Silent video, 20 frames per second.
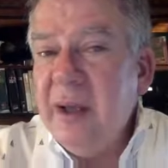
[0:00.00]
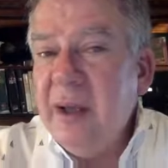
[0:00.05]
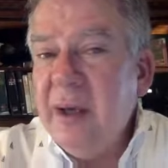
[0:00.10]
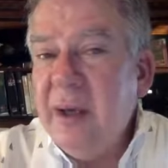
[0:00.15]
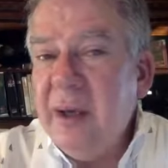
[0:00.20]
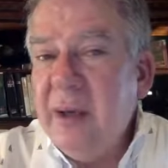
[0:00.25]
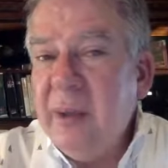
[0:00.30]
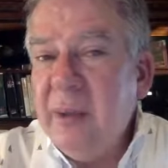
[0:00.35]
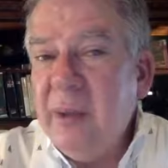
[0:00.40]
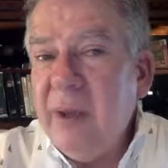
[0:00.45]

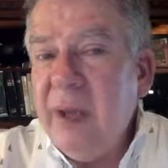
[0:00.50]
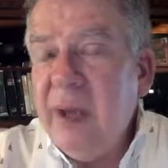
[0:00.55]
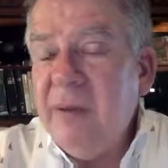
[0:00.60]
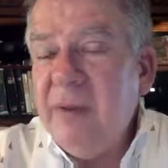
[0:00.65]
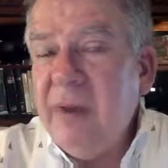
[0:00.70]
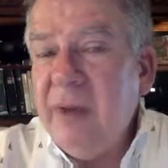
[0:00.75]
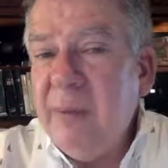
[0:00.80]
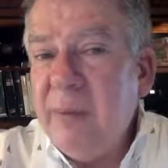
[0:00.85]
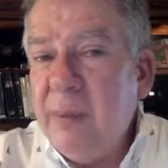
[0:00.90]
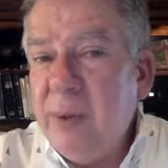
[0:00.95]
Uh, we have
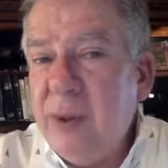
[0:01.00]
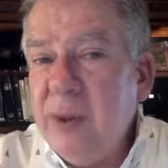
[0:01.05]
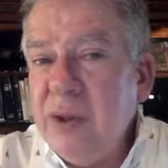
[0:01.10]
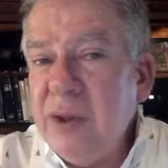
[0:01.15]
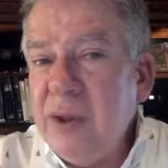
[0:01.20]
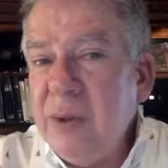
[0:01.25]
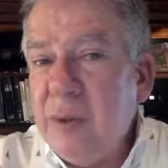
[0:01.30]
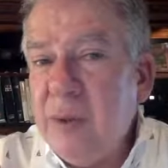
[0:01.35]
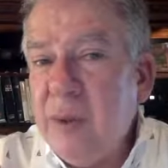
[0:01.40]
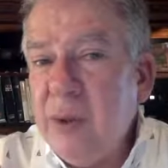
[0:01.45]
in
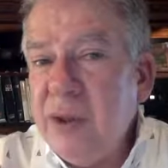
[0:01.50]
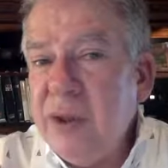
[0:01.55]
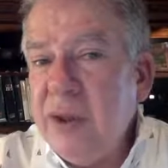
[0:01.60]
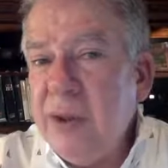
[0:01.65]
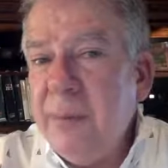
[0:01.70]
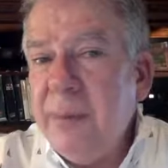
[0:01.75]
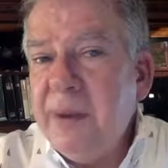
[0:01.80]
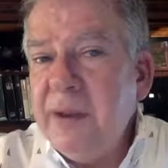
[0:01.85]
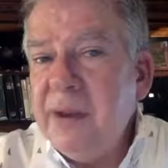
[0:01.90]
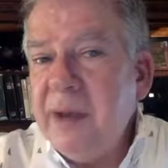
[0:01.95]
person
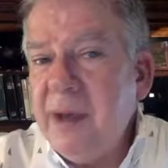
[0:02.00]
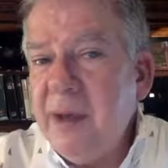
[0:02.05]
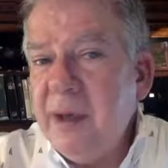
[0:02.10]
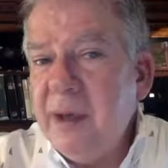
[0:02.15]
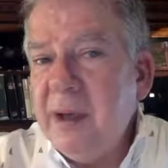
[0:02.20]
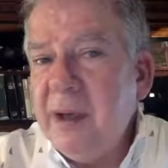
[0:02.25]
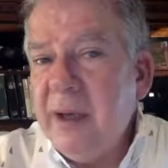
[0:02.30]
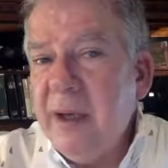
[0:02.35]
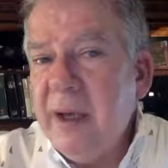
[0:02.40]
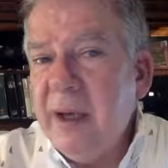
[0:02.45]
worship at 10
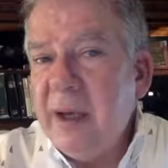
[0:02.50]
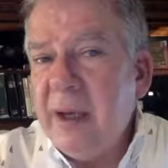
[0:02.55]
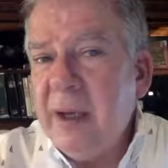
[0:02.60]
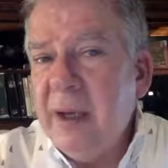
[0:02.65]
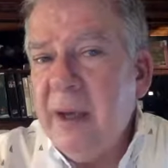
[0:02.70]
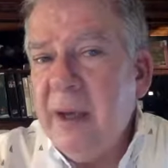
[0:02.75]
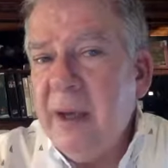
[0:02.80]
o'clock.